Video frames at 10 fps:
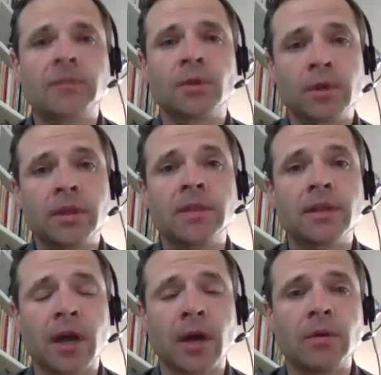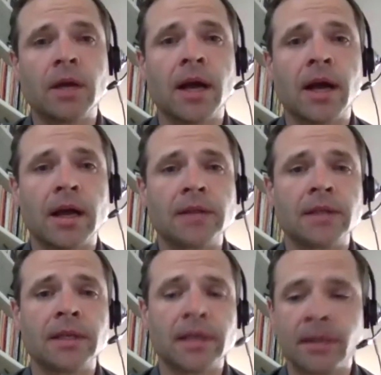So good thing to know. Uh,
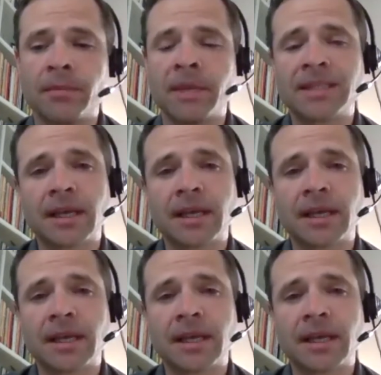it, it, makes that